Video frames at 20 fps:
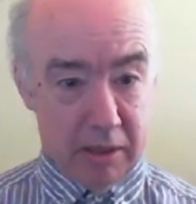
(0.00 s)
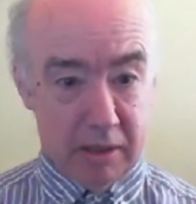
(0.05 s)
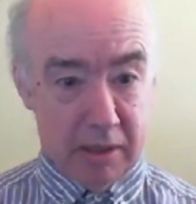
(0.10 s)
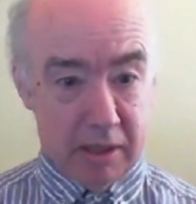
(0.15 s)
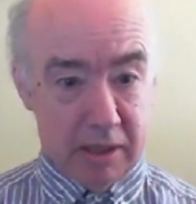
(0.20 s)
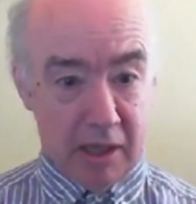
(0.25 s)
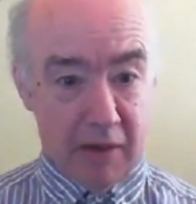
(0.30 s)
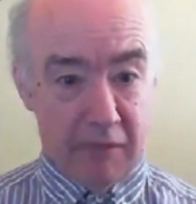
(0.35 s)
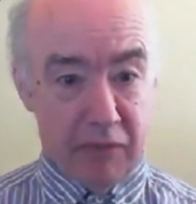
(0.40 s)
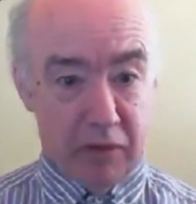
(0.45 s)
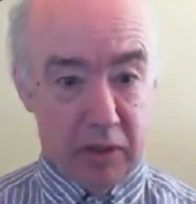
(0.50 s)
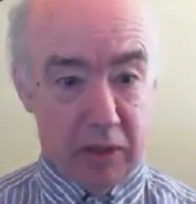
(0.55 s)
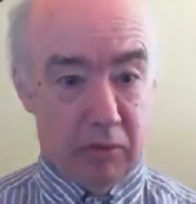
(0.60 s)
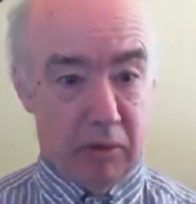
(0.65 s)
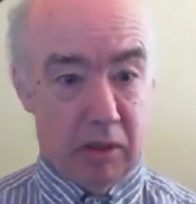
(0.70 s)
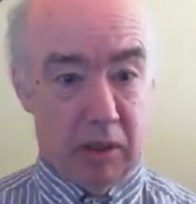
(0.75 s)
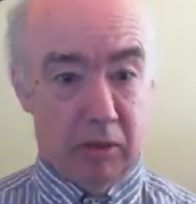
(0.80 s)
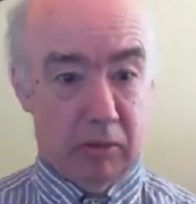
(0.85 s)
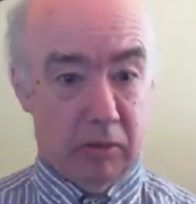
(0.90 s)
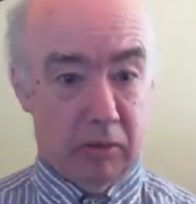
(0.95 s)

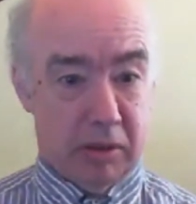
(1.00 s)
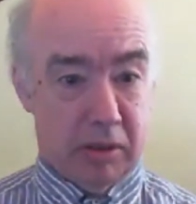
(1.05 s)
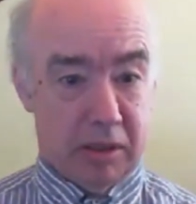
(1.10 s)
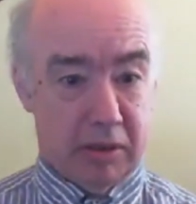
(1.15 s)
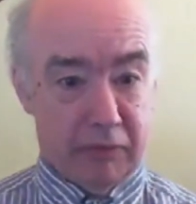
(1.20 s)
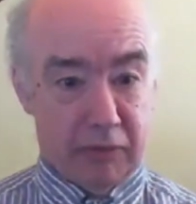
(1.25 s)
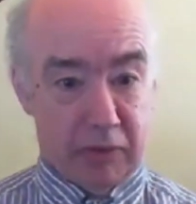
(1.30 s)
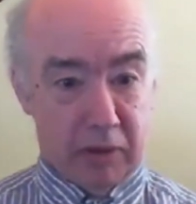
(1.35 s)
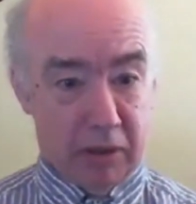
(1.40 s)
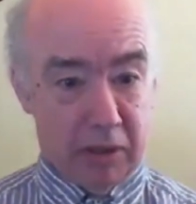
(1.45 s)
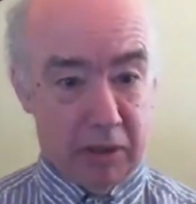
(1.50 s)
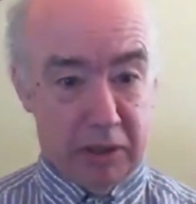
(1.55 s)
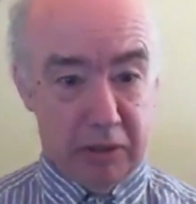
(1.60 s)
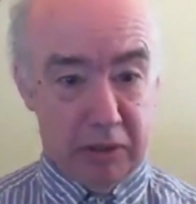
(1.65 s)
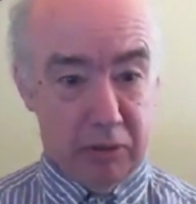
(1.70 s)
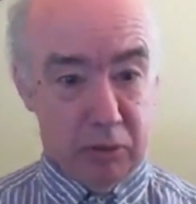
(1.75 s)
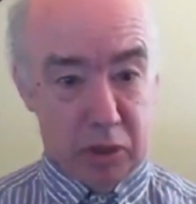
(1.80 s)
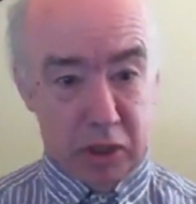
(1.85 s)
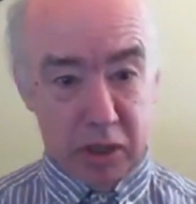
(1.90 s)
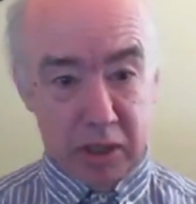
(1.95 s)
seven-year-olds have got a
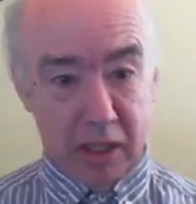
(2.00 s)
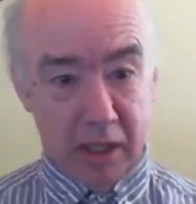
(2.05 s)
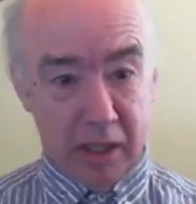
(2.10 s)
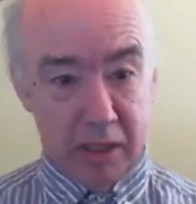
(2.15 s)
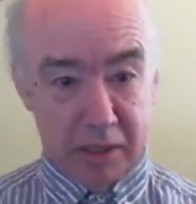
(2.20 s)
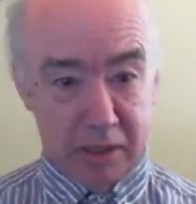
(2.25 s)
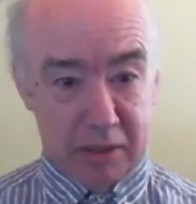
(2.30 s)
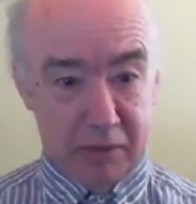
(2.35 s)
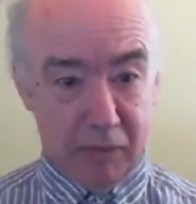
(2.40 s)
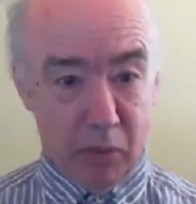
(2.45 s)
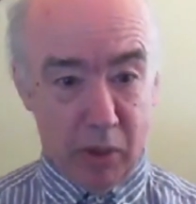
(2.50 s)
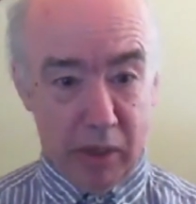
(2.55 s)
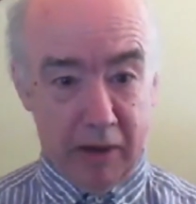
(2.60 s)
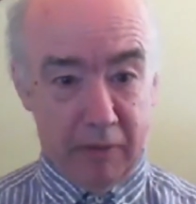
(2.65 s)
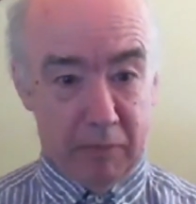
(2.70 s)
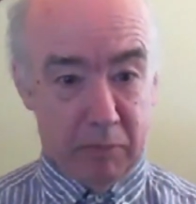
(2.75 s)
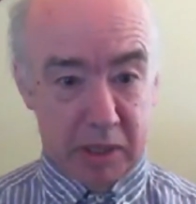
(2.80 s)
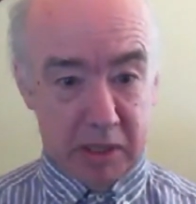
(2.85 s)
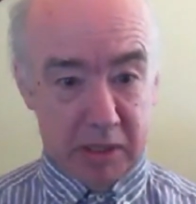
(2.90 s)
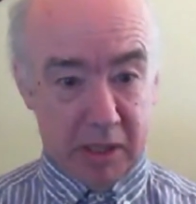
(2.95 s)
huge chance of winning
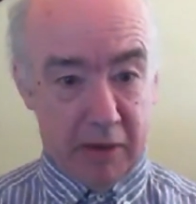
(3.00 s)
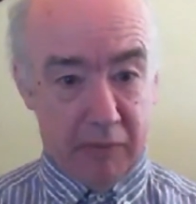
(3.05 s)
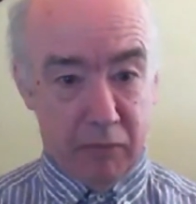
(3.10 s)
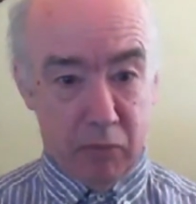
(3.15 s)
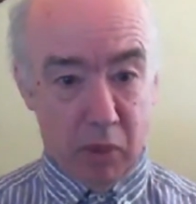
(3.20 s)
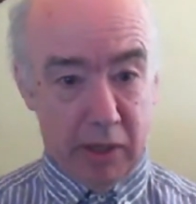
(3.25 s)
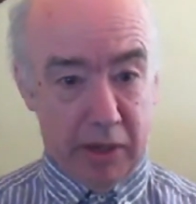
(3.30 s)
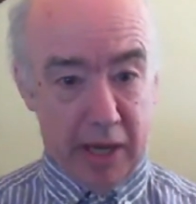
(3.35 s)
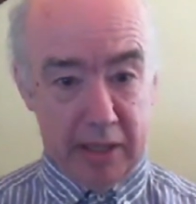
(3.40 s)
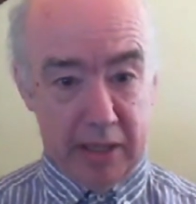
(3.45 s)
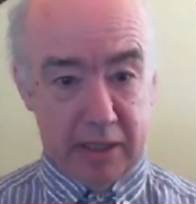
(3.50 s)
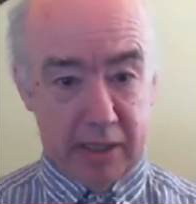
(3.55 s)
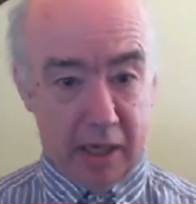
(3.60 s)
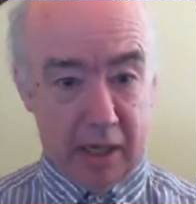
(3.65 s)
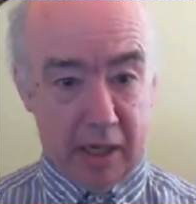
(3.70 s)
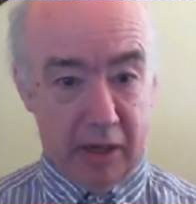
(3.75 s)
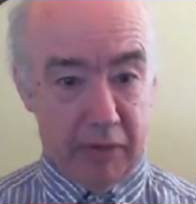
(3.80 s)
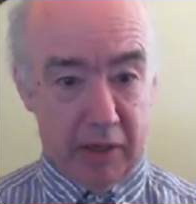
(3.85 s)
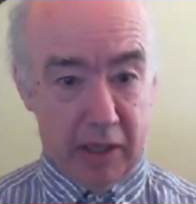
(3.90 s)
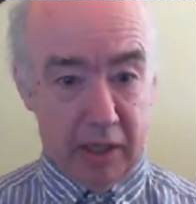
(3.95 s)
because they've won 8
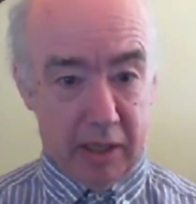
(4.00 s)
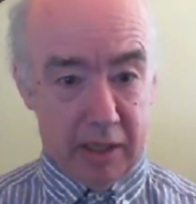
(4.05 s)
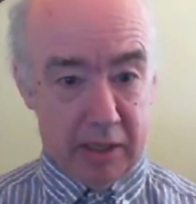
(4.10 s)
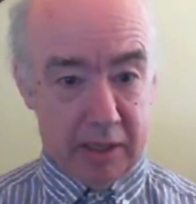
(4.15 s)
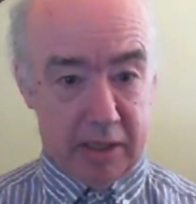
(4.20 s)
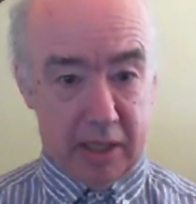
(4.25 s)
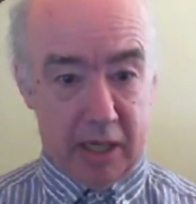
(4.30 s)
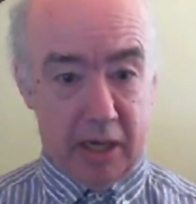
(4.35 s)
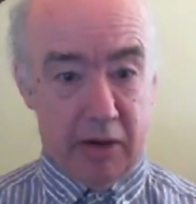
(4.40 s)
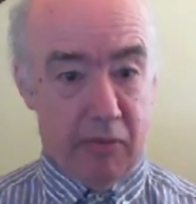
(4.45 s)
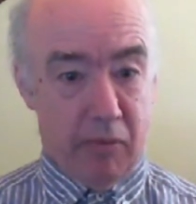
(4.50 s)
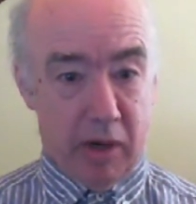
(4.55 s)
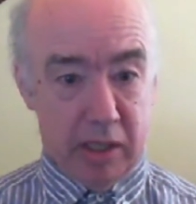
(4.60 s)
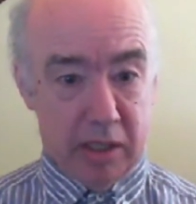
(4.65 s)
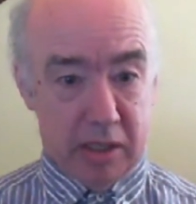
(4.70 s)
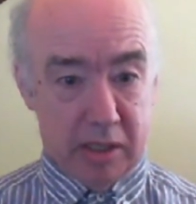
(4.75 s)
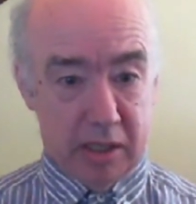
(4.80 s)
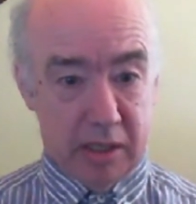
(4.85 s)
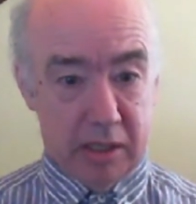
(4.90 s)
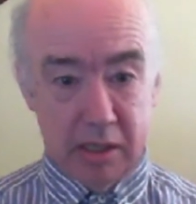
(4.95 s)
out of the last 10
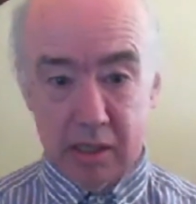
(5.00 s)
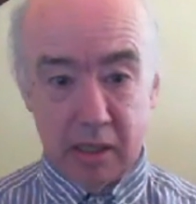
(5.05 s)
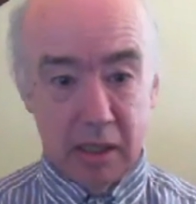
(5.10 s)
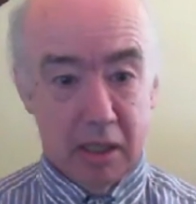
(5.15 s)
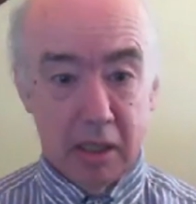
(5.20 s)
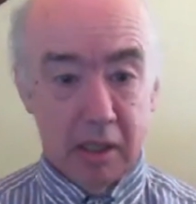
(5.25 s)
races